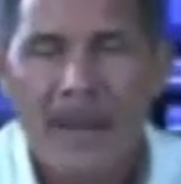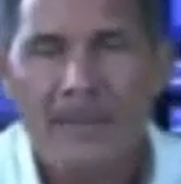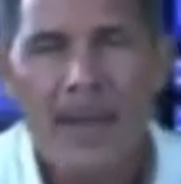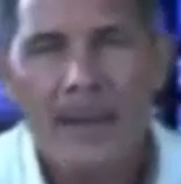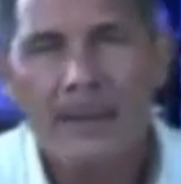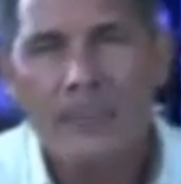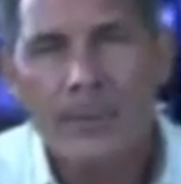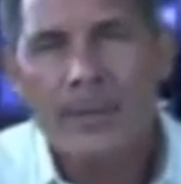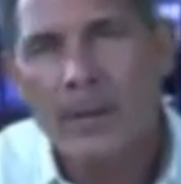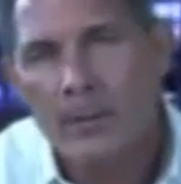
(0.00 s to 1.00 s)
I'm not going to
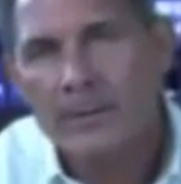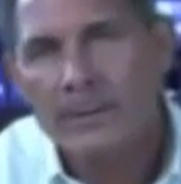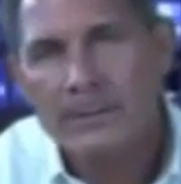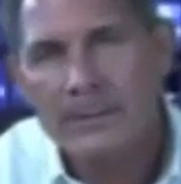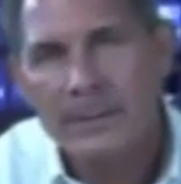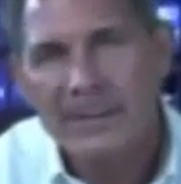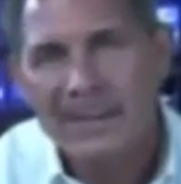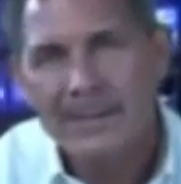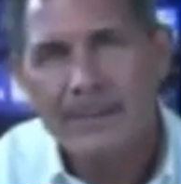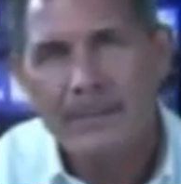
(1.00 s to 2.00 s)
really go into
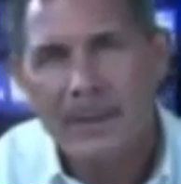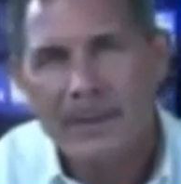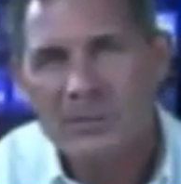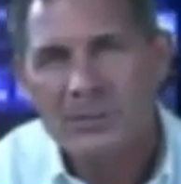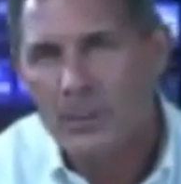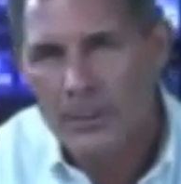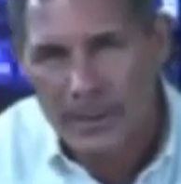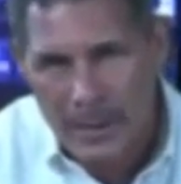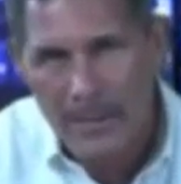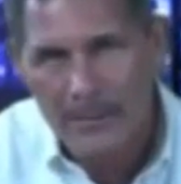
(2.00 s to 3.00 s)
much more
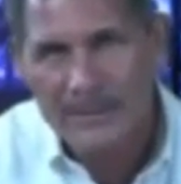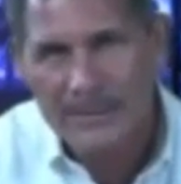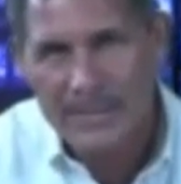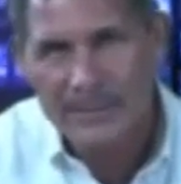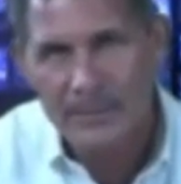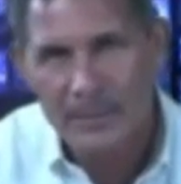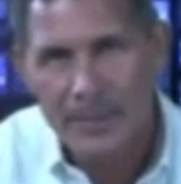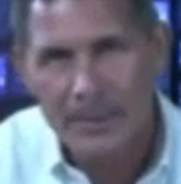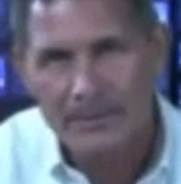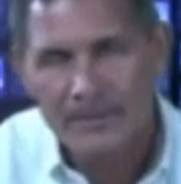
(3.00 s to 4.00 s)
the compensation
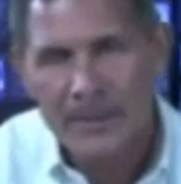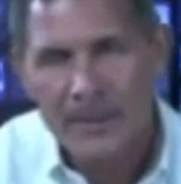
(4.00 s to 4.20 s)
plan.